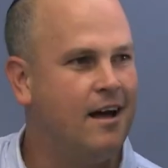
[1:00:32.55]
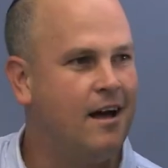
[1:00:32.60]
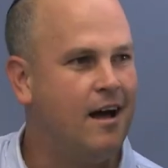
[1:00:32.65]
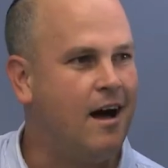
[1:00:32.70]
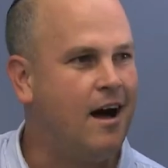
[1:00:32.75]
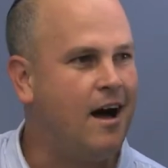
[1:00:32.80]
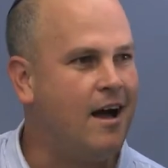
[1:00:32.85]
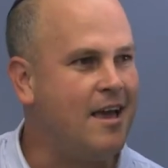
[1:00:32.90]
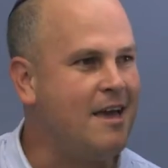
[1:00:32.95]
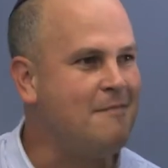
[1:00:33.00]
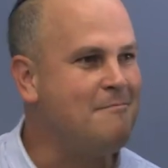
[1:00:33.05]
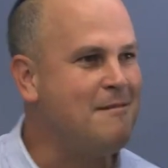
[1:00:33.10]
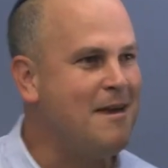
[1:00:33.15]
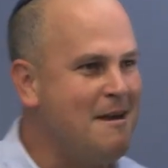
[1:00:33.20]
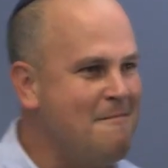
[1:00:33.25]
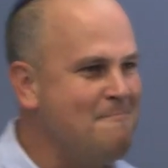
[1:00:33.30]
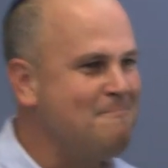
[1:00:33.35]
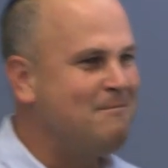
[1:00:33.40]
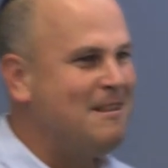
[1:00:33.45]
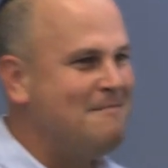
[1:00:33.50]
I am
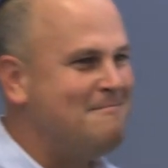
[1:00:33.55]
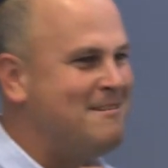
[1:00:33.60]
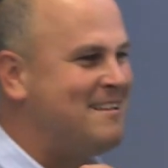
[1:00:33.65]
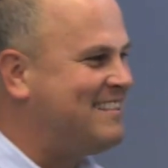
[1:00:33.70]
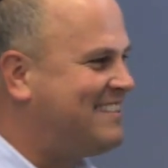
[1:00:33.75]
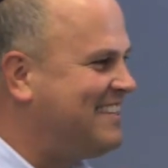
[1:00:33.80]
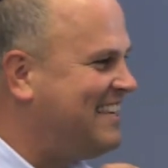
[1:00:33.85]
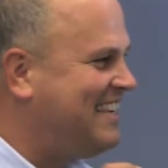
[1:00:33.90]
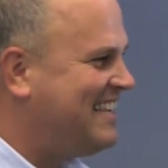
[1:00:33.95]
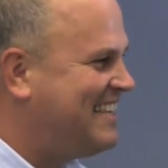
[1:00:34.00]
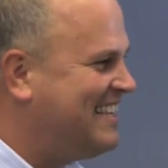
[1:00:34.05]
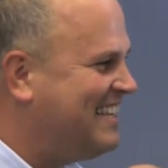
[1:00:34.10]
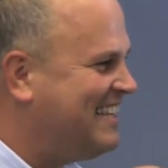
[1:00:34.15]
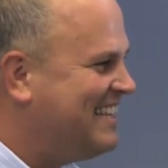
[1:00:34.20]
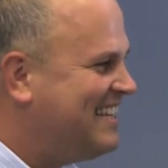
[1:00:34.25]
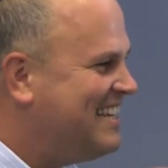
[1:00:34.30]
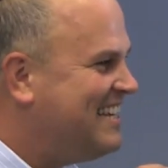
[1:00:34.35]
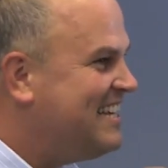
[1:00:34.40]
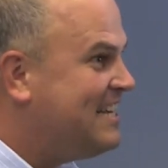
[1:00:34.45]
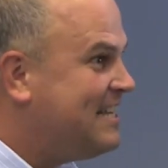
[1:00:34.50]
implementing
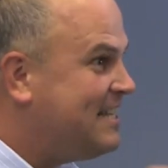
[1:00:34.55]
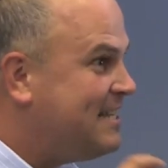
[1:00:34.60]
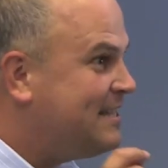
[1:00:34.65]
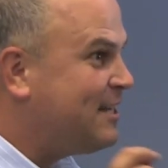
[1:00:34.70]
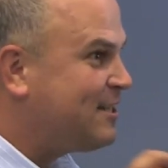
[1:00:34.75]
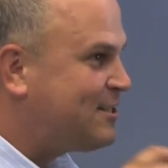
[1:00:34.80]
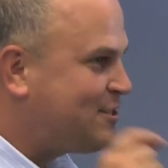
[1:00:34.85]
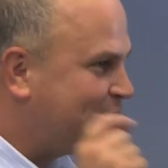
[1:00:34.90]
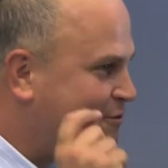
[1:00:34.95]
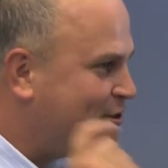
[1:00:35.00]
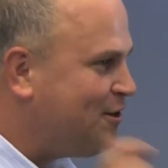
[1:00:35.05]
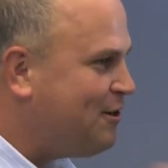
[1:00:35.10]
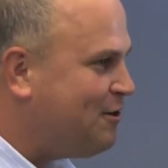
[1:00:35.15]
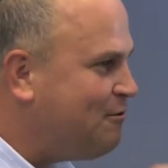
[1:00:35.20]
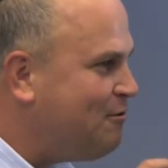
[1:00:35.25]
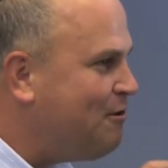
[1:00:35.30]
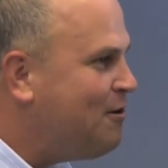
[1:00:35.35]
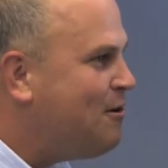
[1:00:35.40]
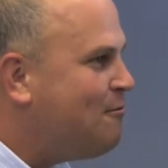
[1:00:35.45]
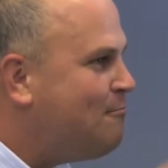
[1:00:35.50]
the
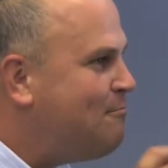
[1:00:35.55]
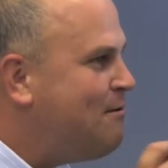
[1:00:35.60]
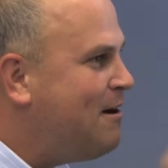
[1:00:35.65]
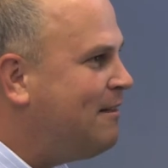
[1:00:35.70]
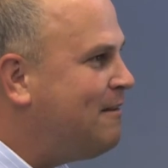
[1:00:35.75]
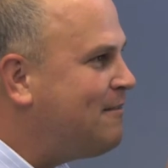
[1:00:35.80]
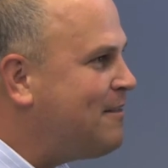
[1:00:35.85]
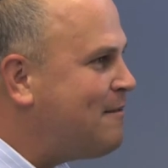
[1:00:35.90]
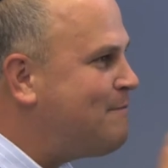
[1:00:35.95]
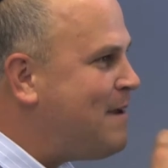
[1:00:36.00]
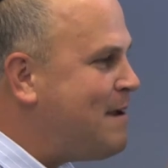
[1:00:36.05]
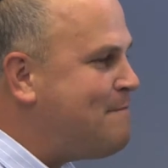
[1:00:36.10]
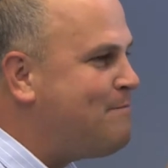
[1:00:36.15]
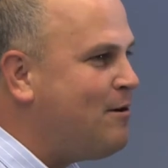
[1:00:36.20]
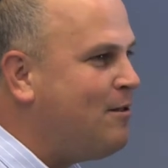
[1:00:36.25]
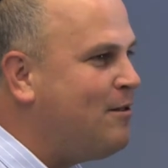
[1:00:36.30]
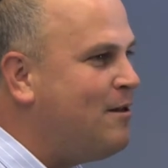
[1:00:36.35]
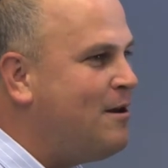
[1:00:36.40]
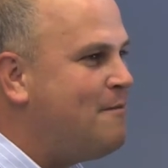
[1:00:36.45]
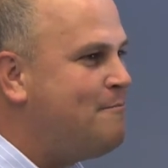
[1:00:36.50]
true will of the
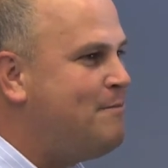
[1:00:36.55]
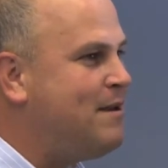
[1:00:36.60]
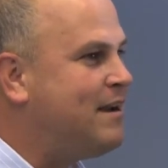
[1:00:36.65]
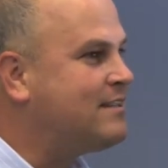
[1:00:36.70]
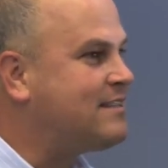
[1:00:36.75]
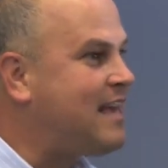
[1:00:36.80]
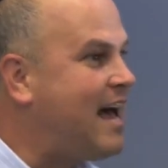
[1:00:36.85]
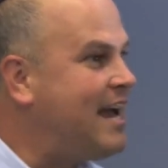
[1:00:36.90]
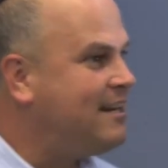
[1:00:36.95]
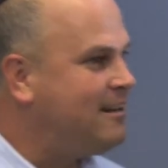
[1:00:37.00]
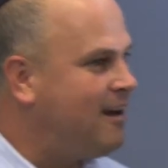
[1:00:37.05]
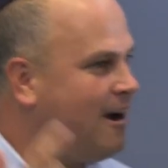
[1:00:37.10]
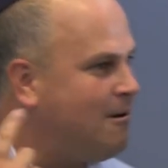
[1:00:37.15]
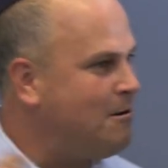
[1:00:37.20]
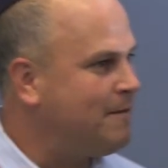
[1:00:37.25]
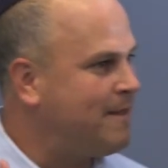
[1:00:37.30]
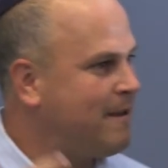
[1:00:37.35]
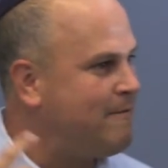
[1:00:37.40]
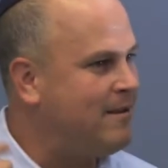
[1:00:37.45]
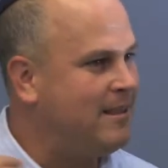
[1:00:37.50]
people because I know
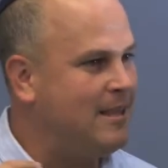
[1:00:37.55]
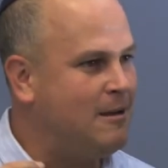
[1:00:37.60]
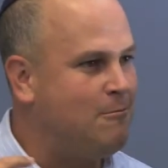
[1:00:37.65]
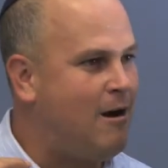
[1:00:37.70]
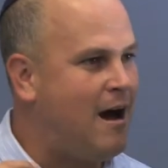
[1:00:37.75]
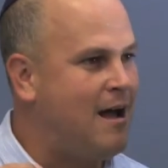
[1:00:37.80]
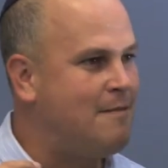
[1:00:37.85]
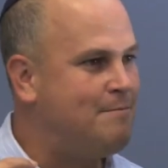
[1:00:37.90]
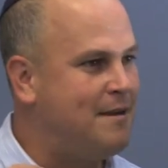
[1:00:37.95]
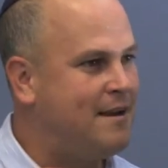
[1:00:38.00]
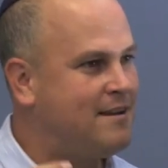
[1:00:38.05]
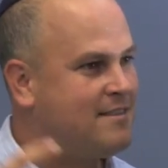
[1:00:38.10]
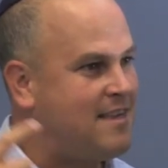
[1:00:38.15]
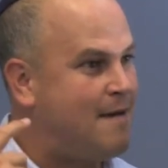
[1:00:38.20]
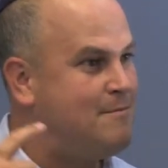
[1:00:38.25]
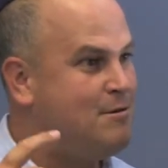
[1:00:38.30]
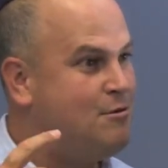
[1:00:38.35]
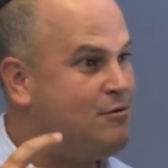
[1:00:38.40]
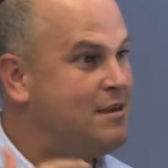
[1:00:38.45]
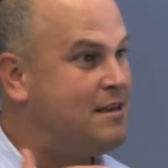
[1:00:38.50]
what they really want because
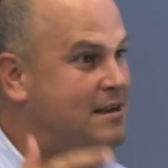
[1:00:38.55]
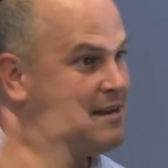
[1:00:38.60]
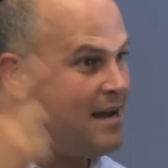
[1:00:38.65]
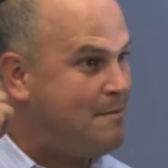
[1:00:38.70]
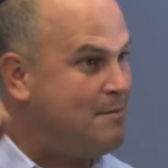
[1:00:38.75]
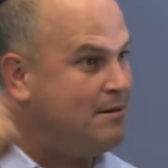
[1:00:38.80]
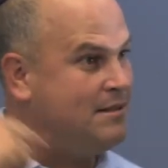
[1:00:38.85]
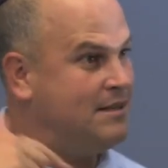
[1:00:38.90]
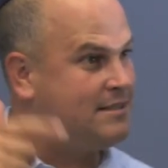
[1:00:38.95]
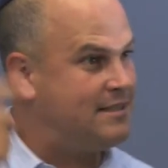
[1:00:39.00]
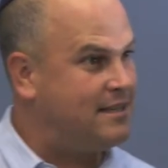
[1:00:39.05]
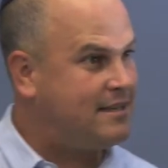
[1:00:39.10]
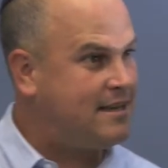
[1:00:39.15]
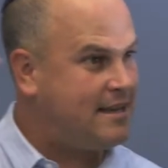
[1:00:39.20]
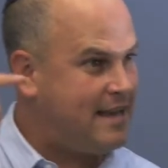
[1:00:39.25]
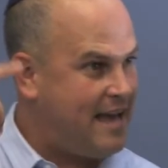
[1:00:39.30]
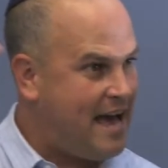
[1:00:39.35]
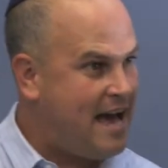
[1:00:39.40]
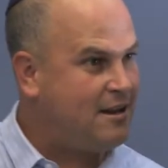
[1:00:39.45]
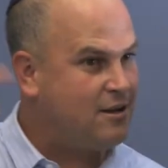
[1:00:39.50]
I'm using Kabbalistic
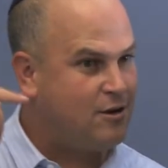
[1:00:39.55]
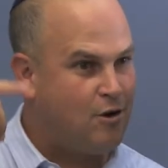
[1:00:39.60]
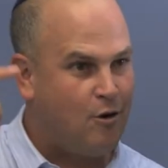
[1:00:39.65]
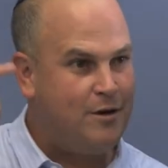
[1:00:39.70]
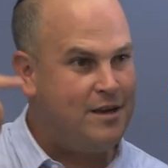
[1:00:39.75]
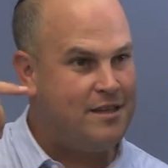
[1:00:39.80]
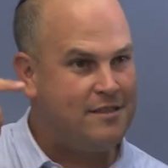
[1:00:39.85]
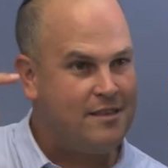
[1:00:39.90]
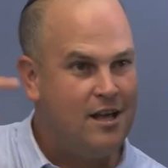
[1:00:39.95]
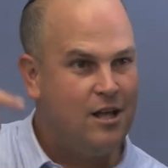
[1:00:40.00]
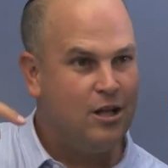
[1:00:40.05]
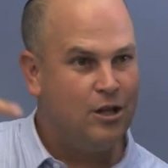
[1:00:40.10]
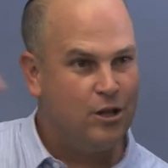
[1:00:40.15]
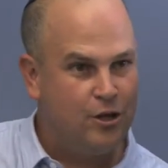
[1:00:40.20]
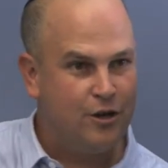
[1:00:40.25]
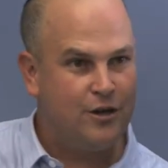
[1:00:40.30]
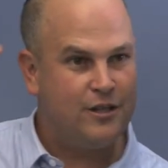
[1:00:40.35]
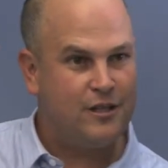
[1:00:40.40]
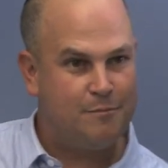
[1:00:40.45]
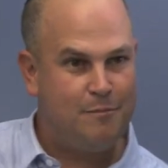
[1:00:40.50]
categories
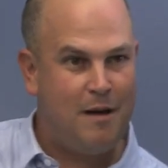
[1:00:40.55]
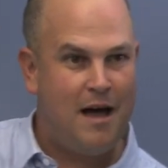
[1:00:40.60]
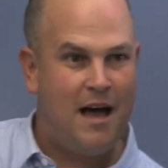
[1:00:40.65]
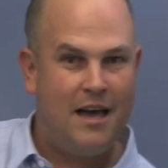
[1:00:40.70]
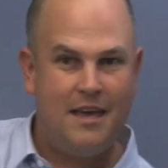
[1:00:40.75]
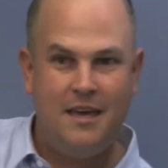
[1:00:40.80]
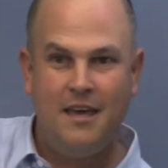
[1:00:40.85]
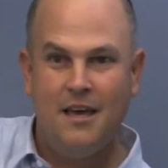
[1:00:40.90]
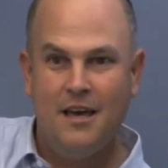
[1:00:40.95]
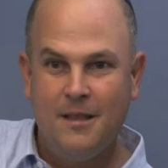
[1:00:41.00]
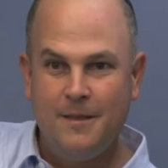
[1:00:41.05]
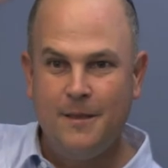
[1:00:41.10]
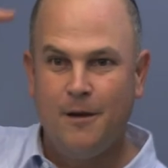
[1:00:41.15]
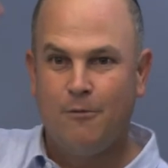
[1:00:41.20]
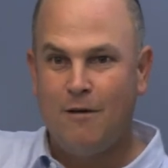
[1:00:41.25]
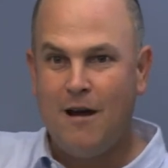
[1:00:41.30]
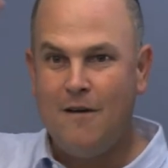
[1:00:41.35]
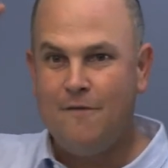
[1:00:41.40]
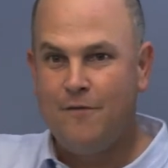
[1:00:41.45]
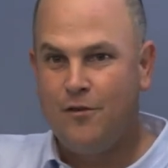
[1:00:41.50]
learned by the
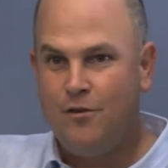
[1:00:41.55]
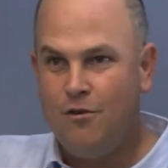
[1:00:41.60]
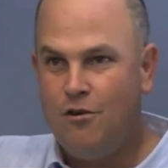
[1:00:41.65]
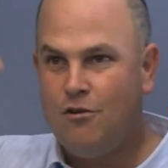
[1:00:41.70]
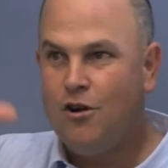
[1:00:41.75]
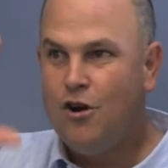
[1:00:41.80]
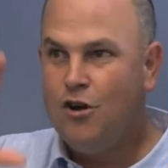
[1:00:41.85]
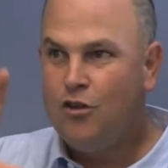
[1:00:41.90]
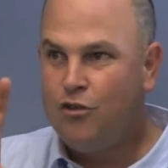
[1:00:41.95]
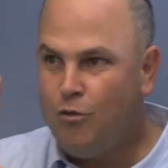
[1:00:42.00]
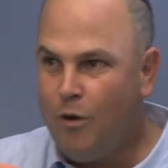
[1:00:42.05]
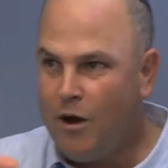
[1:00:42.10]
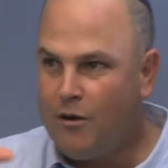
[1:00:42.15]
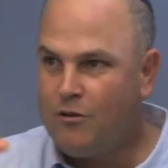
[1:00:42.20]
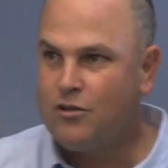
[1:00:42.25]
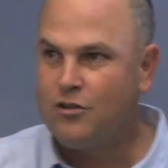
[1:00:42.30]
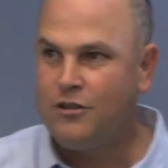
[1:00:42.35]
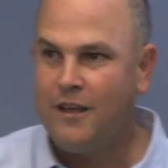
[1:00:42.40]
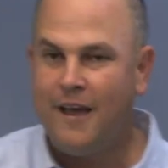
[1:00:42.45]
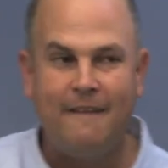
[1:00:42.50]
Rav Kook to
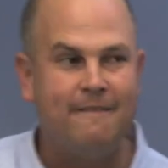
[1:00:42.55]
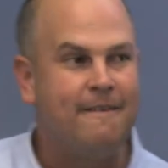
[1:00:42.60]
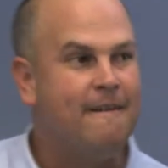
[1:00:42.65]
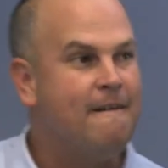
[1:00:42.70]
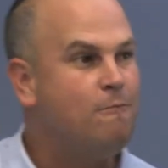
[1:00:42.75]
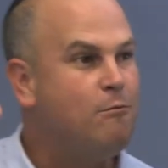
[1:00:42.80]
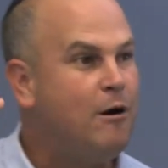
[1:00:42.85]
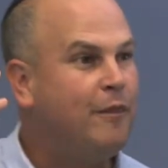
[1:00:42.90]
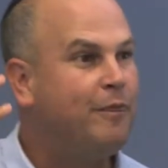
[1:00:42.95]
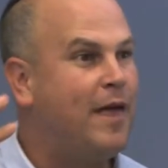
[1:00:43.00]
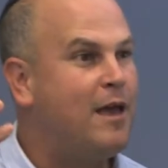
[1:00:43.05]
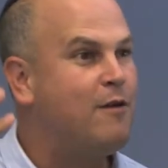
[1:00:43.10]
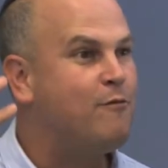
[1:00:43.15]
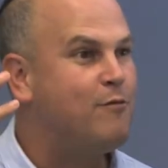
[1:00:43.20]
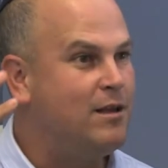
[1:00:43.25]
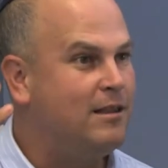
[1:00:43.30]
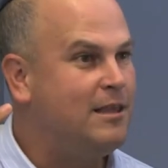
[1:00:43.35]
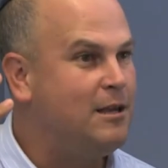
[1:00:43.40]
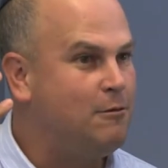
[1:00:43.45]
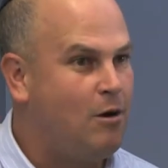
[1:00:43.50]
understand what they
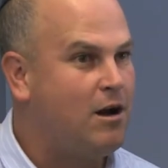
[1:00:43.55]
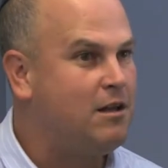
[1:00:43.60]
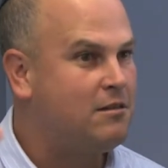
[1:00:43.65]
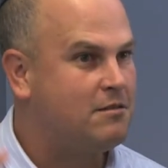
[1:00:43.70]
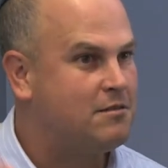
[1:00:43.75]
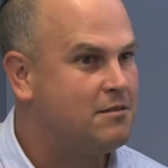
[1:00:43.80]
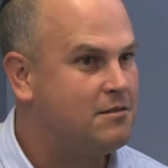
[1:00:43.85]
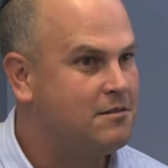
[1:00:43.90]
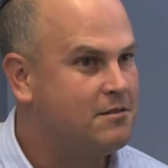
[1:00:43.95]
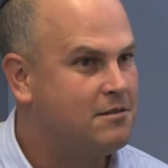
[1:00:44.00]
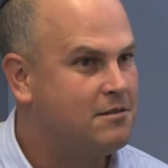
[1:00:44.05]
really want.